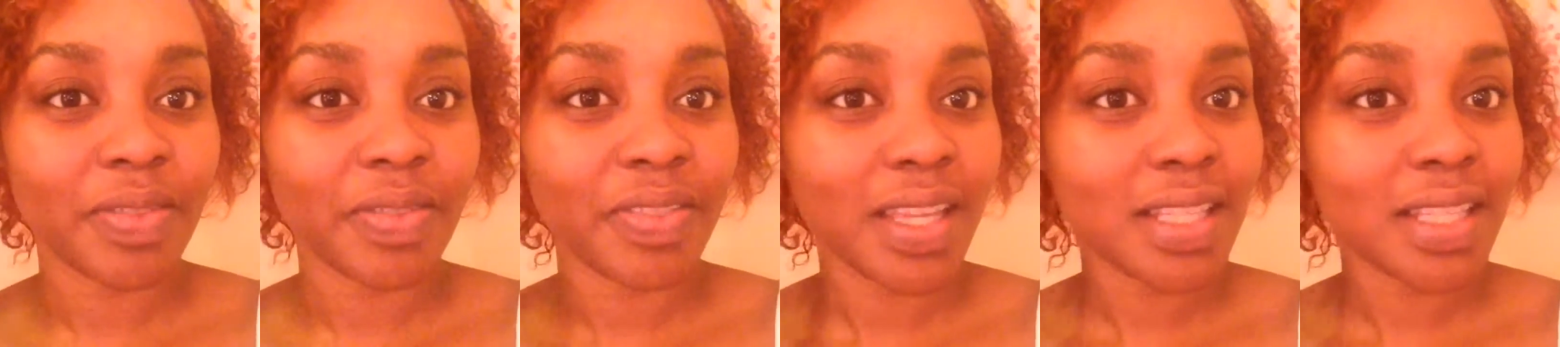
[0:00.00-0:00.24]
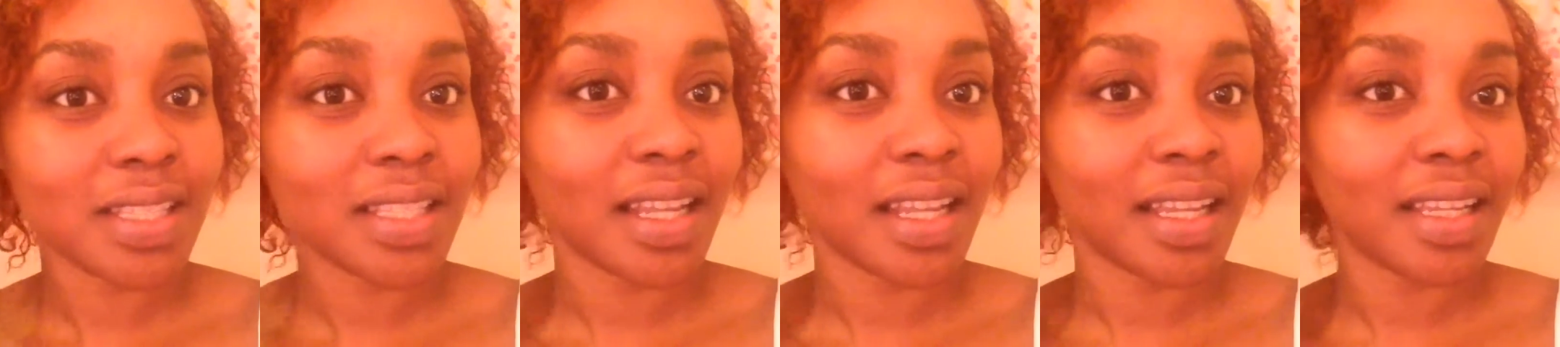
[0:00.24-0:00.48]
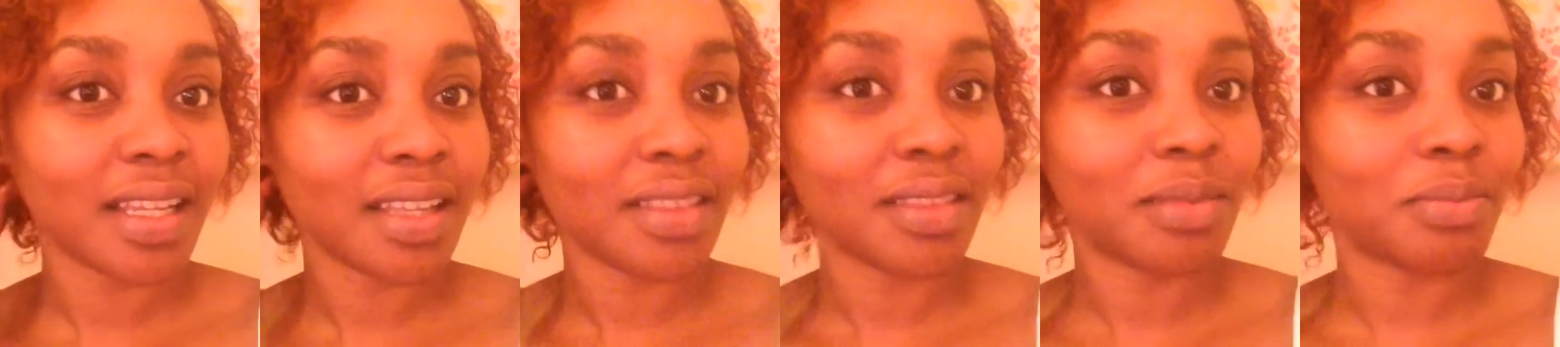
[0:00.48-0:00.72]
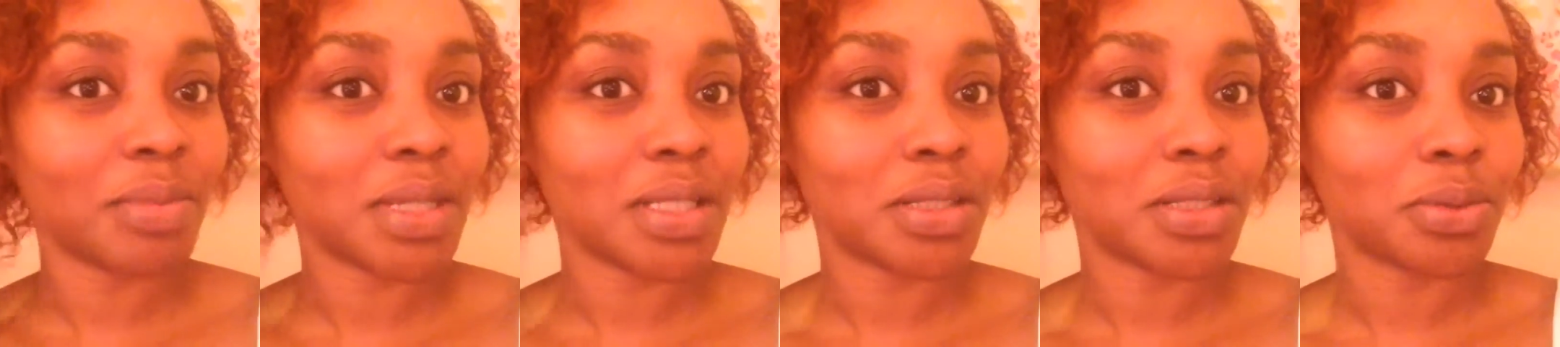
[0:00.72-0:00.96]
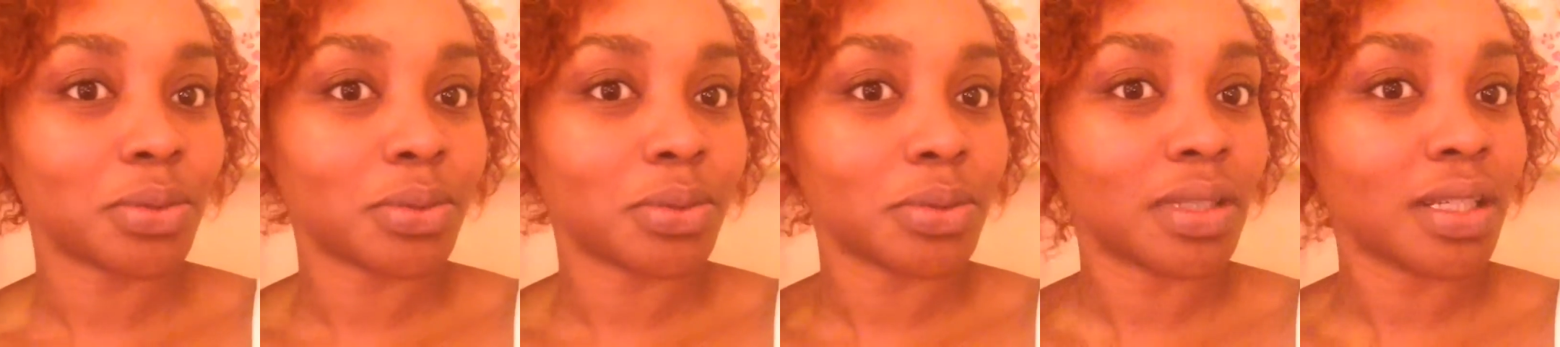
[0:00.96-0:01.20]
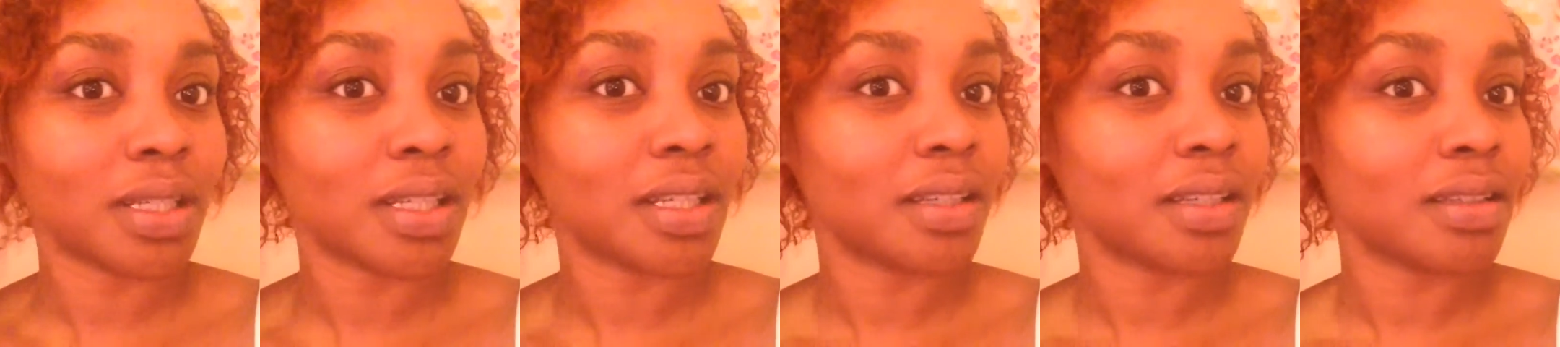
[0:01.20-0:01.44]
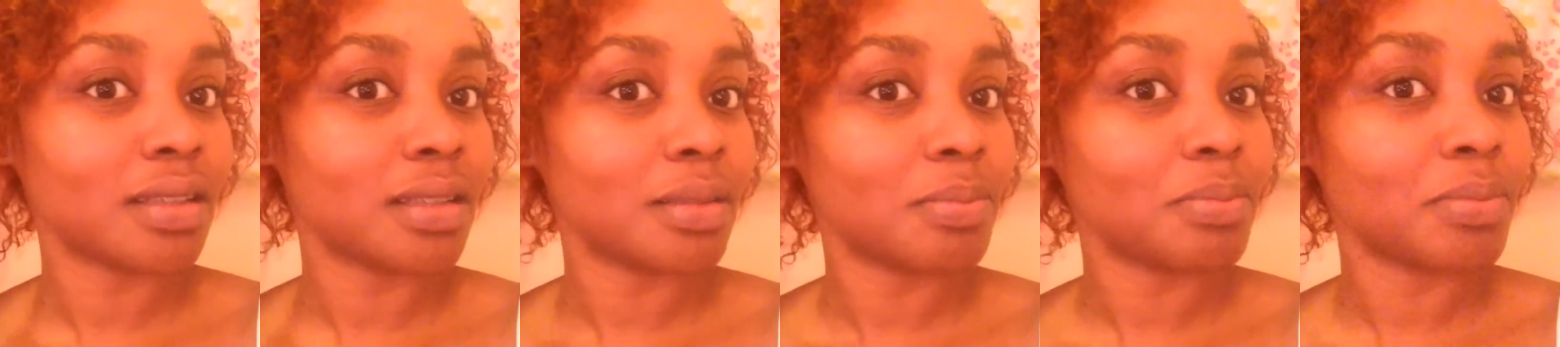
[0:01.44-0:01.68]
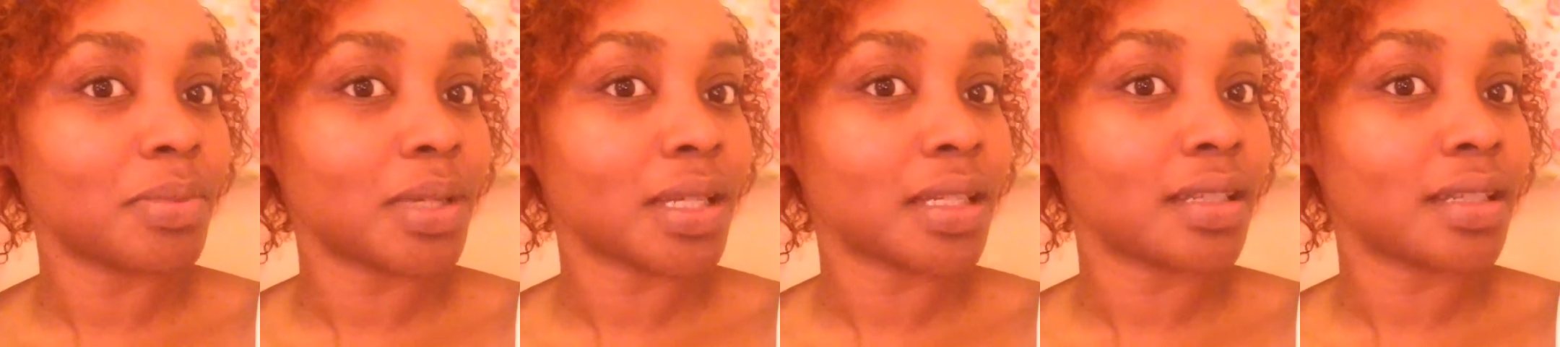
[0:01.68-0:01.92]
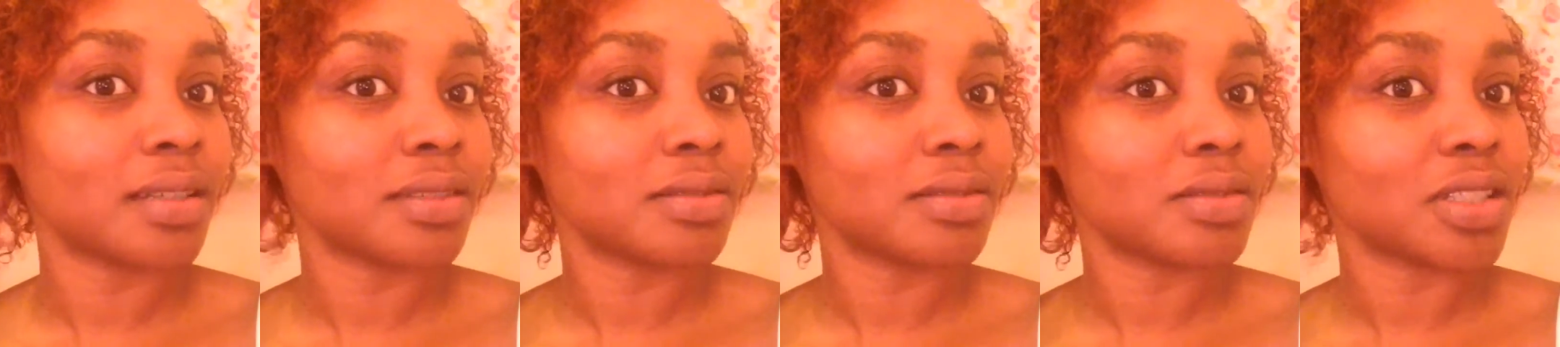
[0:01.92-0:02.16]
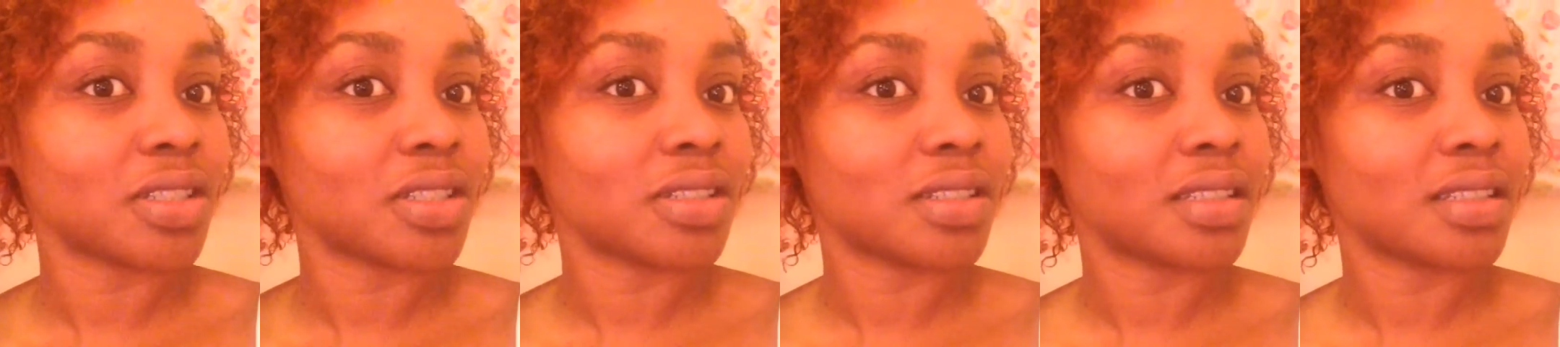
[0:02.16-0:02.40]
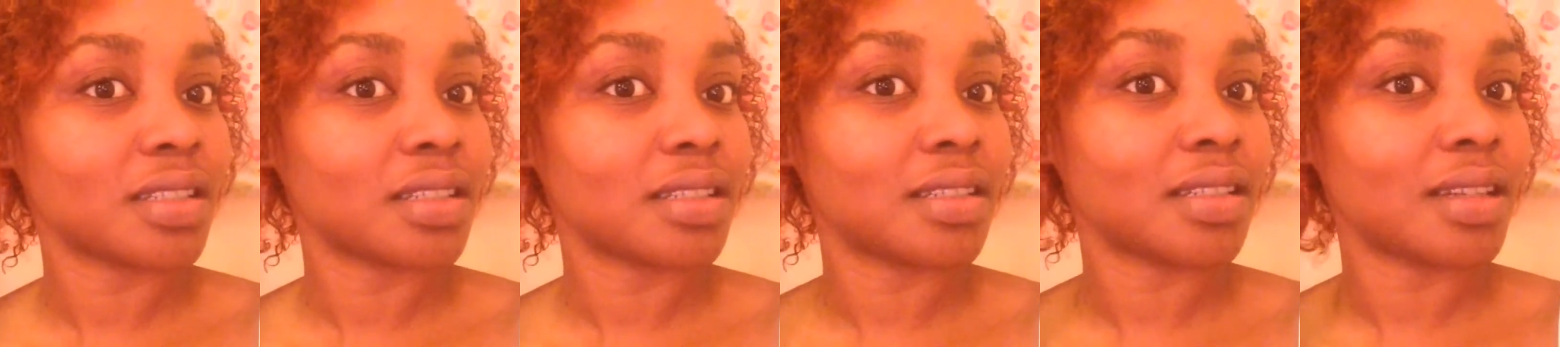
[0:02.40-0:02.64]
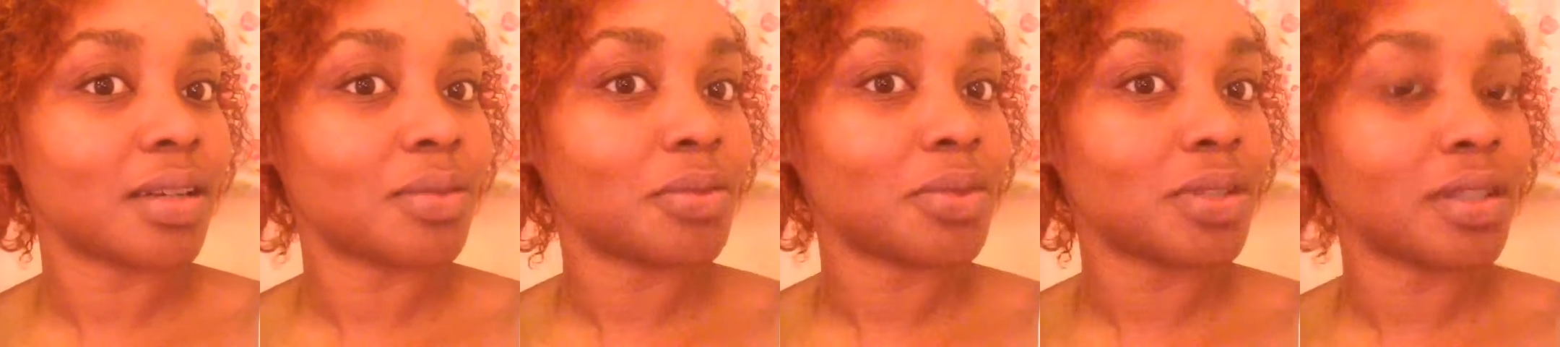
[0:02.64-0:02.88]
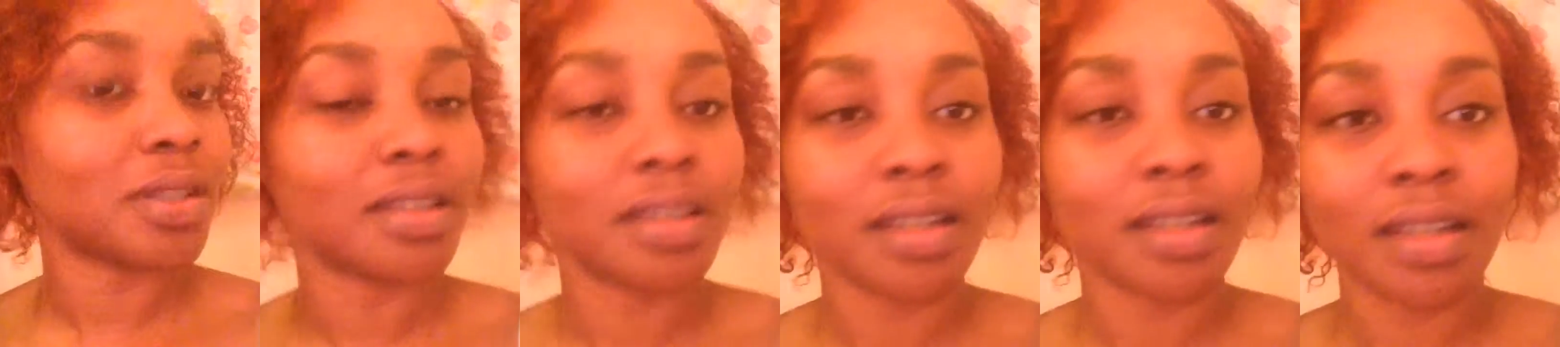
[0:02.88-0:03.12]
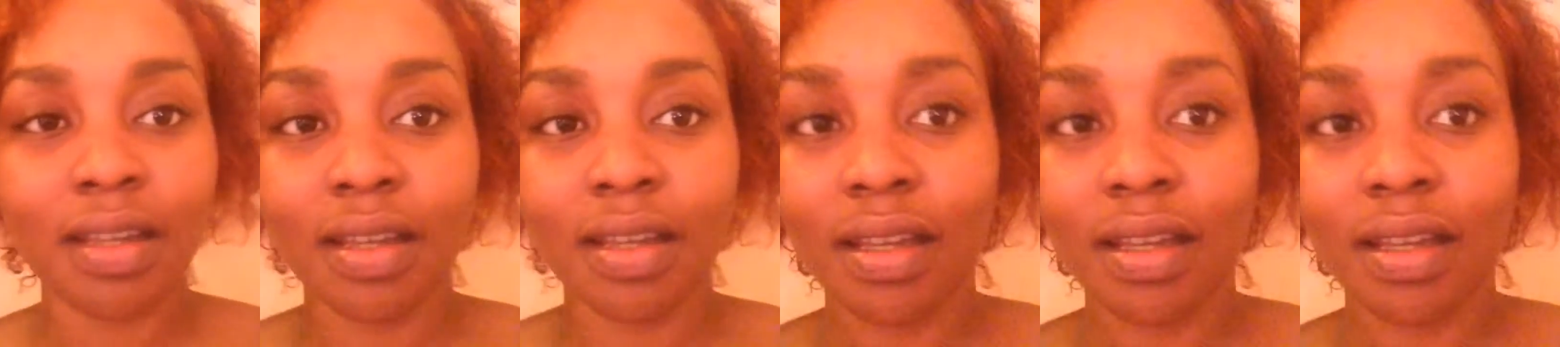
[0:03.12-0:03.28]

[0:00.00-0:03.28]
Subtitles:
That's like in the middle here, the back. I just did that one.